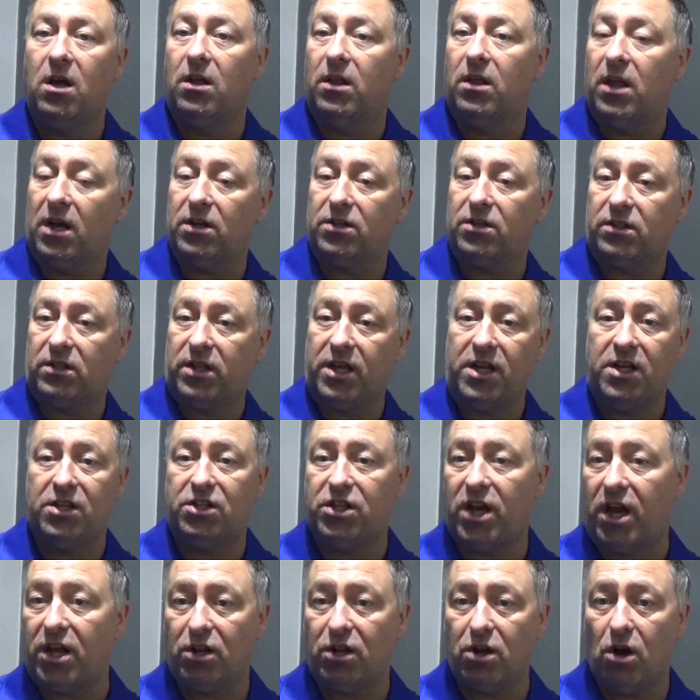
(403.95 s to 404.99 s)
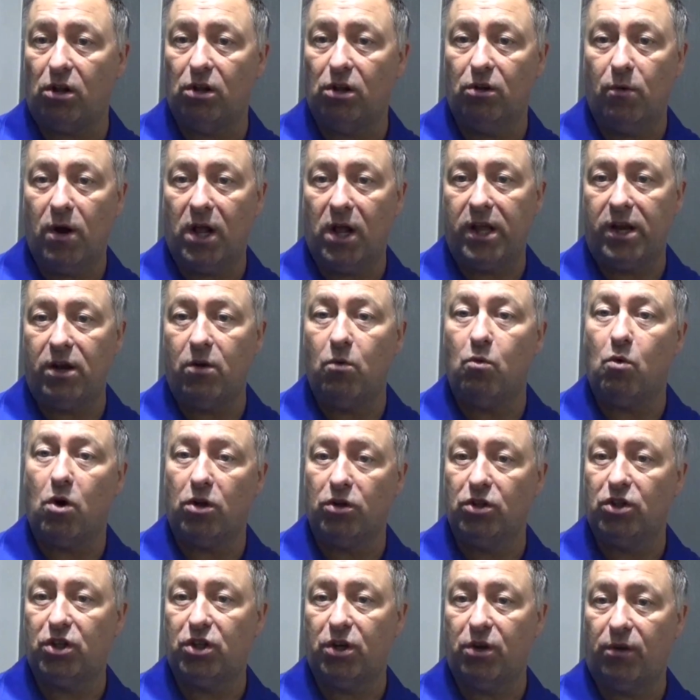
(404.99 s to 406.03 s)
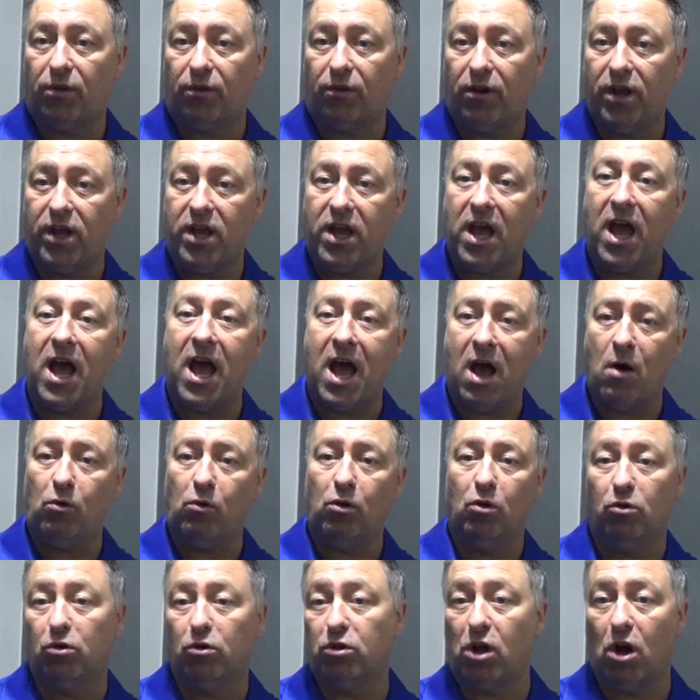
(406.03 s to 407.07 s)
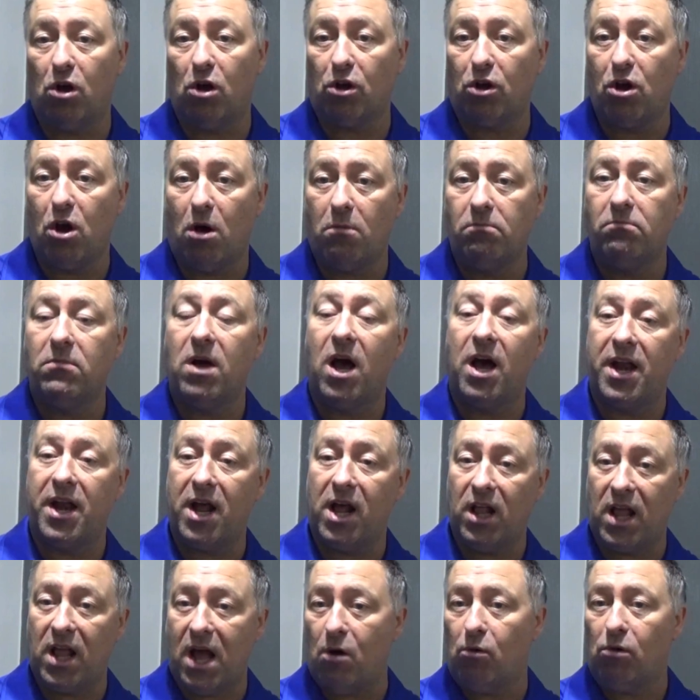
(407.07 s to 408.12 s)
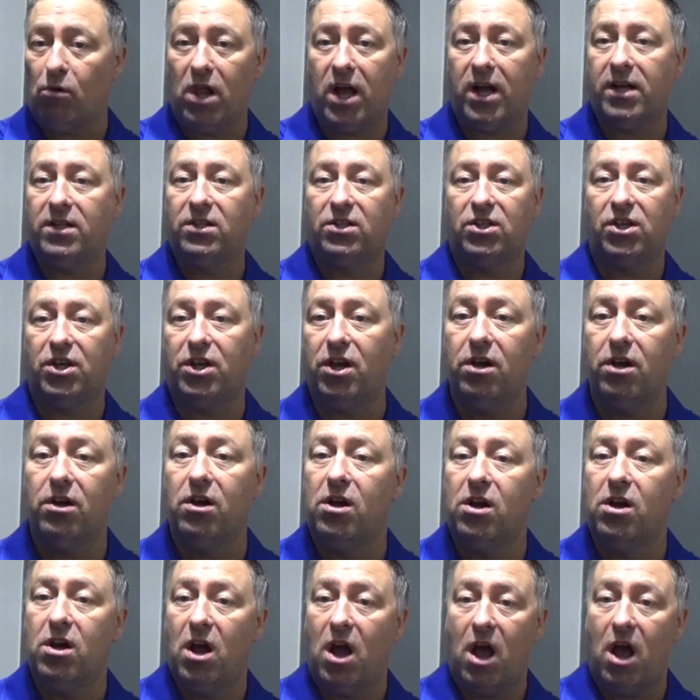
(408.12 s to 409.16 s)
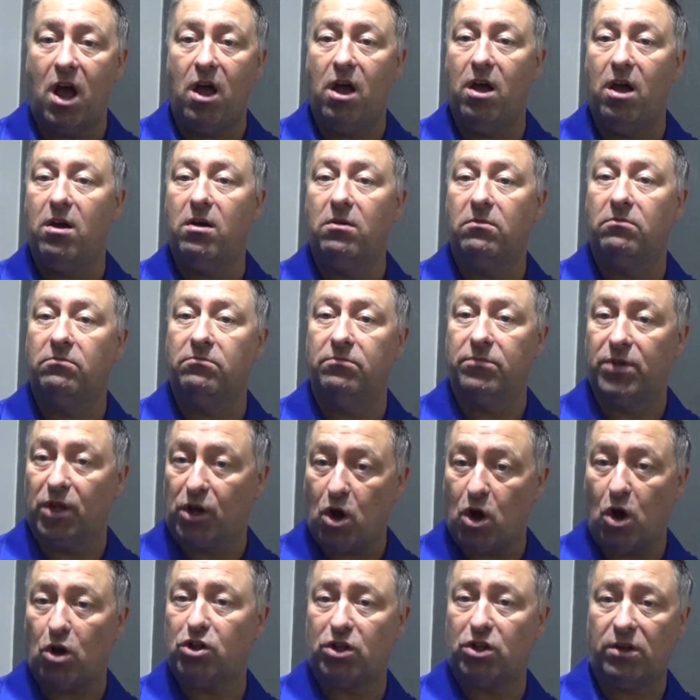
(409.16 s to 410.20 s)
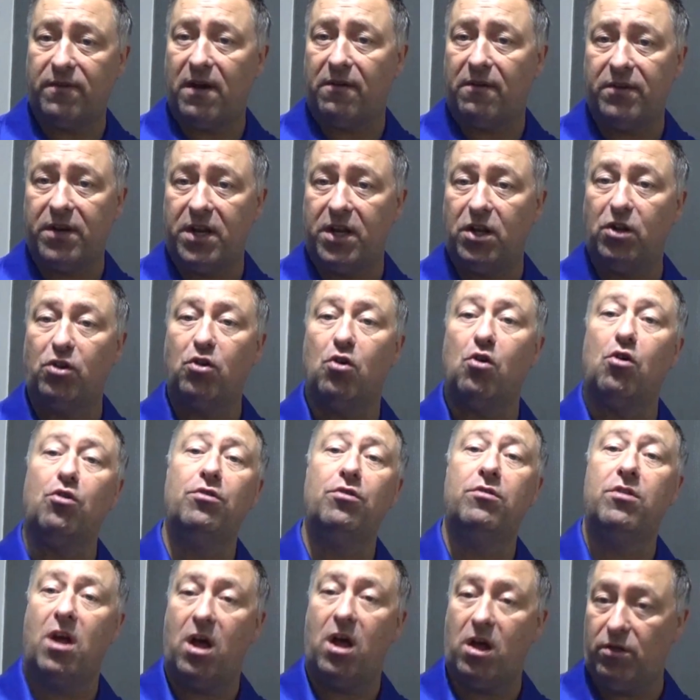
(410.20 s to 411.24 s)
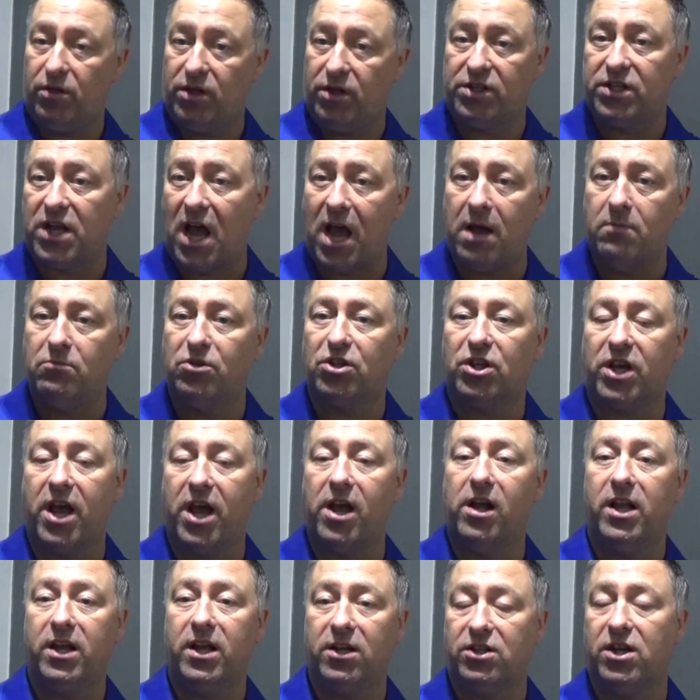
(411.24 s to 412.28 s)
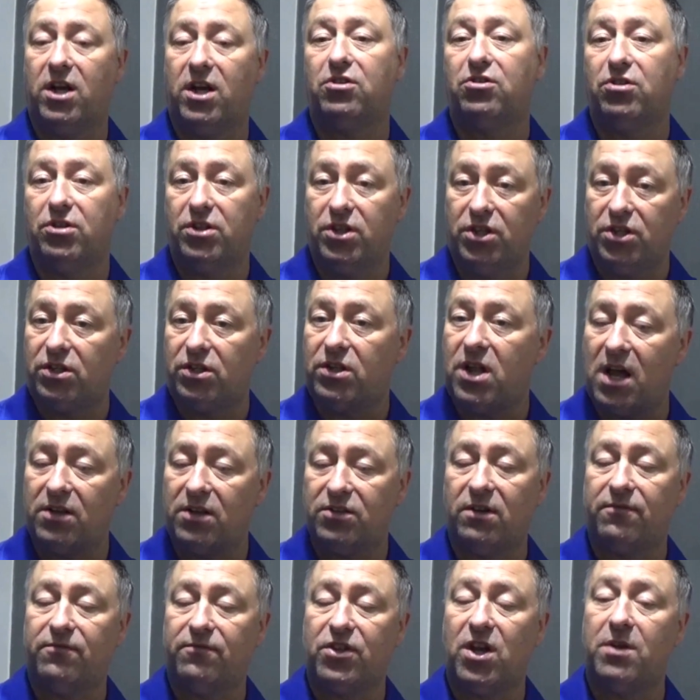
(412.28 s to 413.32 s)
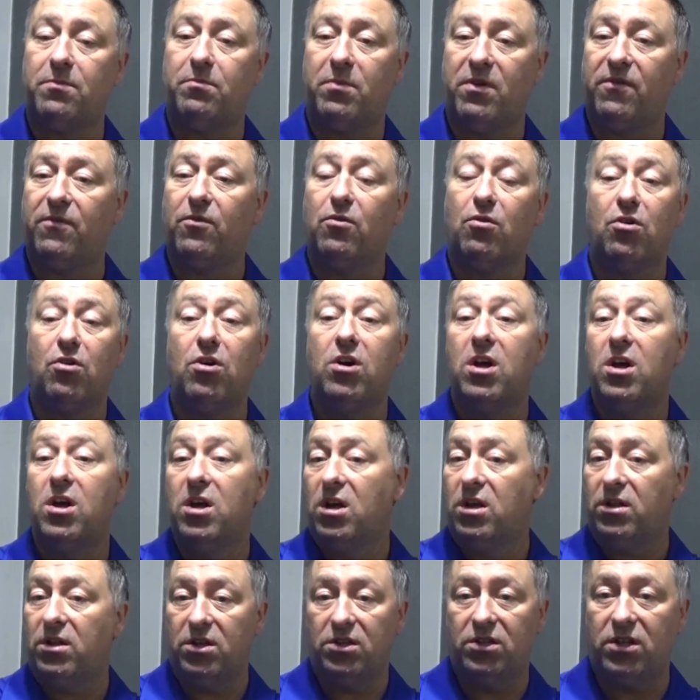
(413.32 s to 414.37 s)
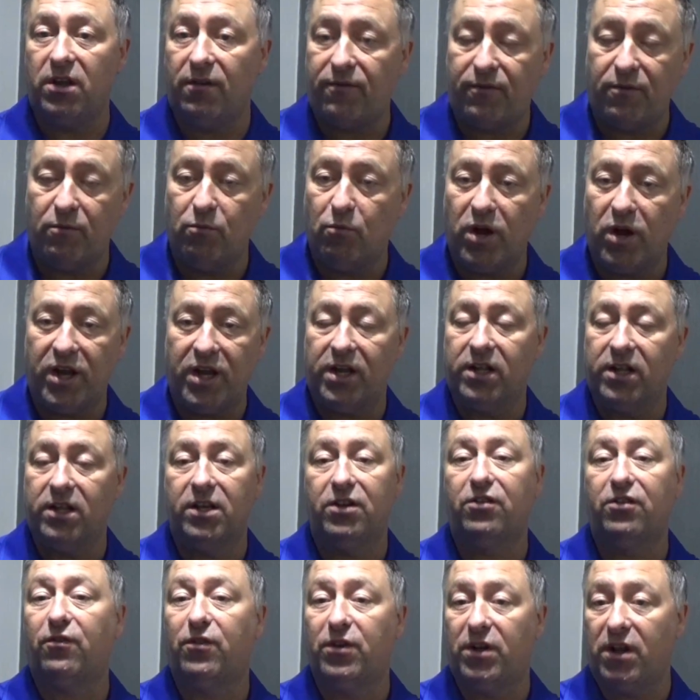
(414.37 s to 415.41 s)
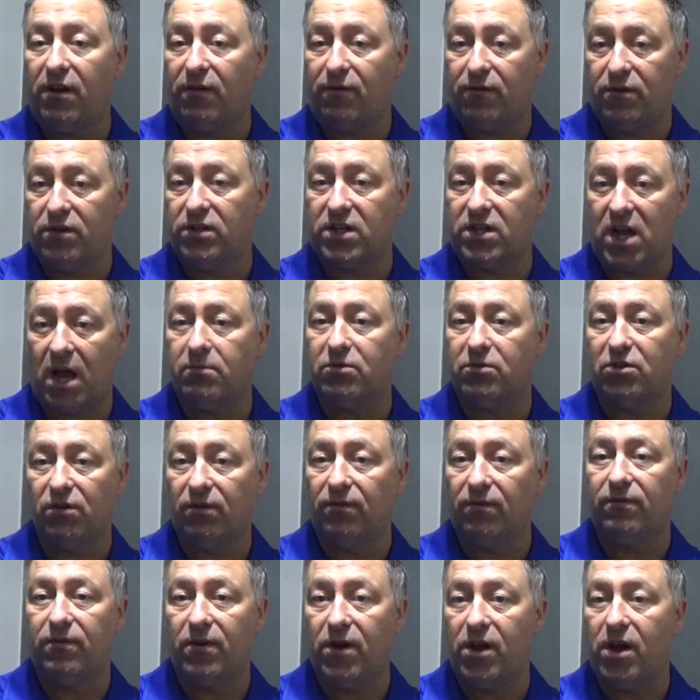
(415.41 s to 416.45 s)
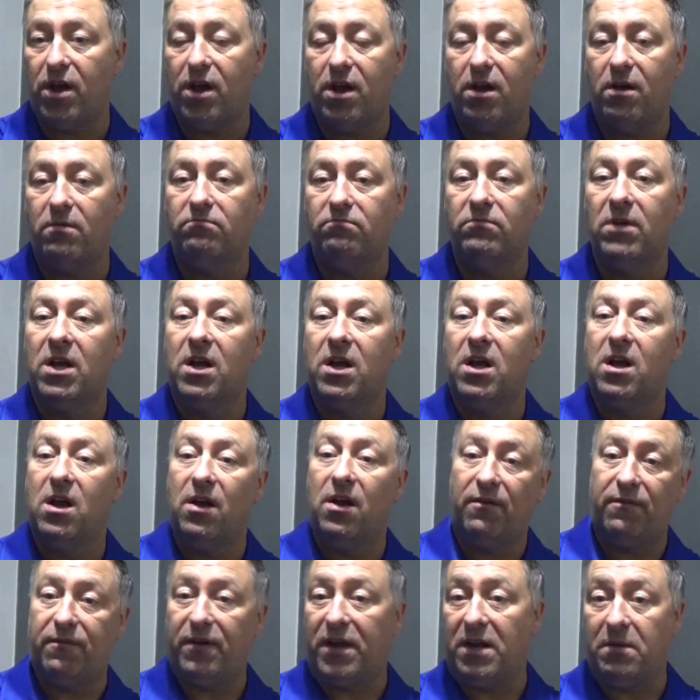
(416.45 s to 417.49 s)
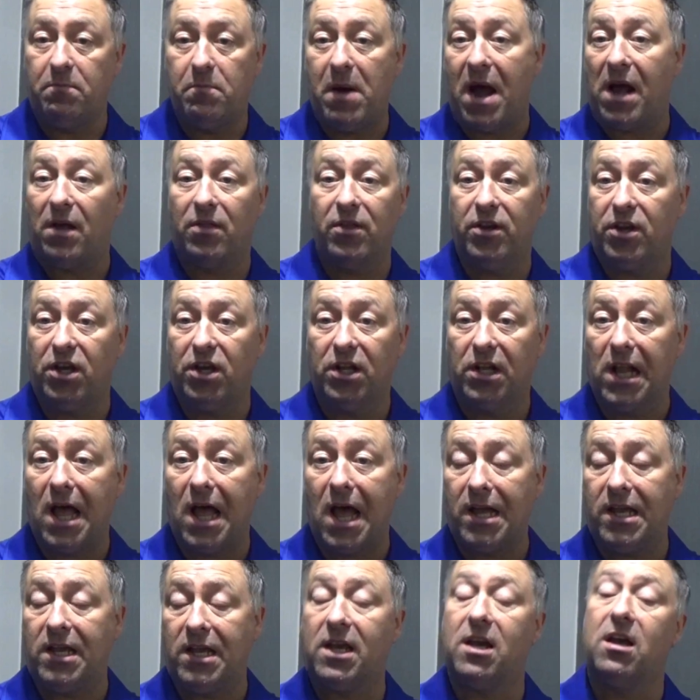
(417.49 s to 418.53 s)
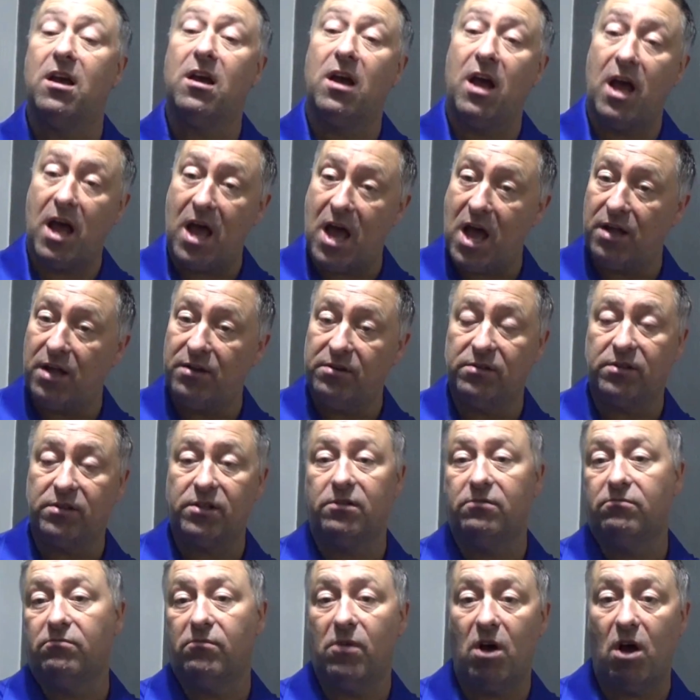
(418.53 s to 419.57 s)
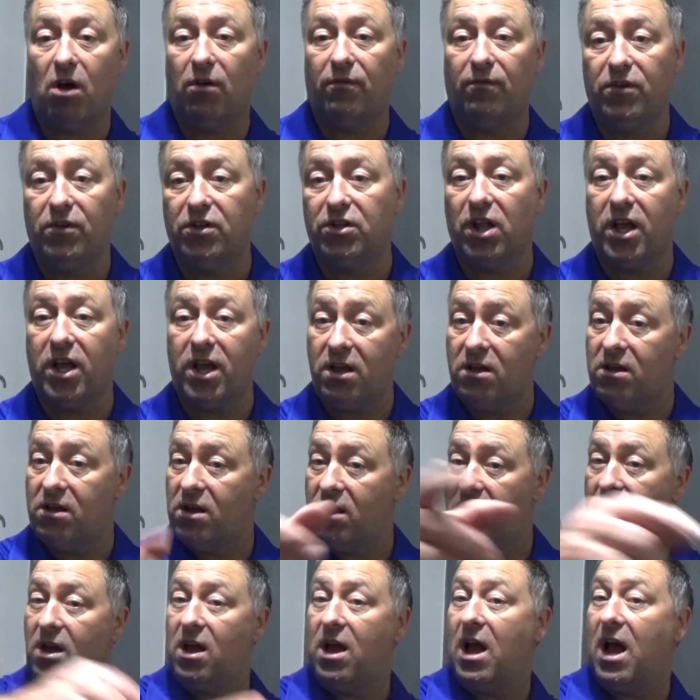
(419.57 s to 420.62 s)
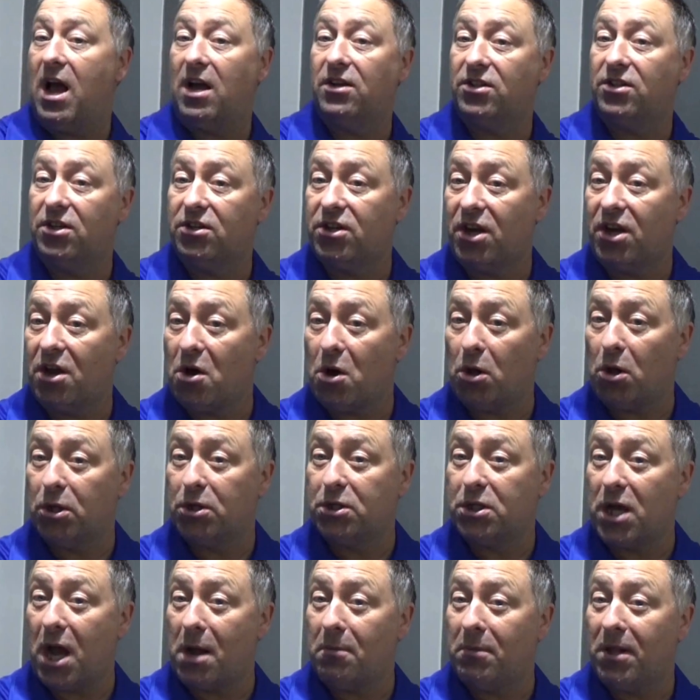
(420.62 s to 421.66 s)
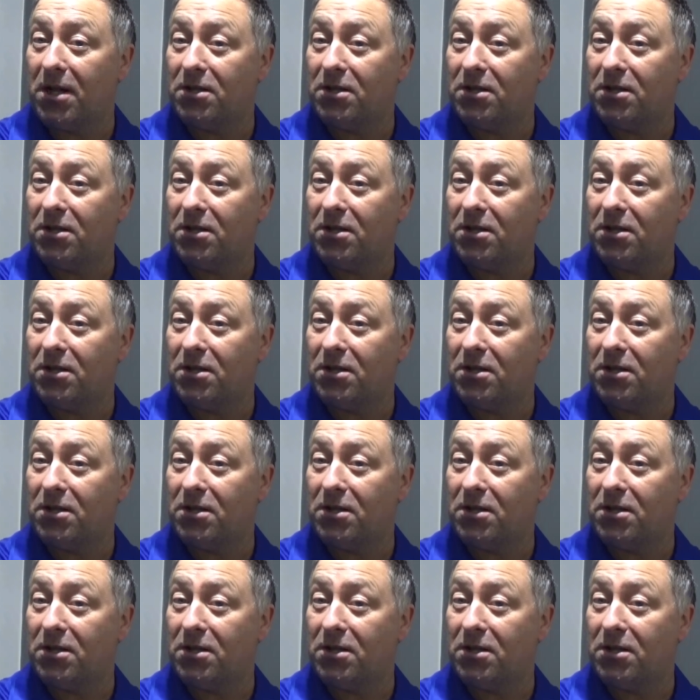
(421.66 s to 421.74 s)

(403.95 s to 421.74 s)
That's dj.llewellyn123@outlook.com, and I'll outline to you the cost of having it done, the time scale, etc. As I've said before, there's different waiting lists for different types of feedback that you'd like, and obviously, as I say all the time,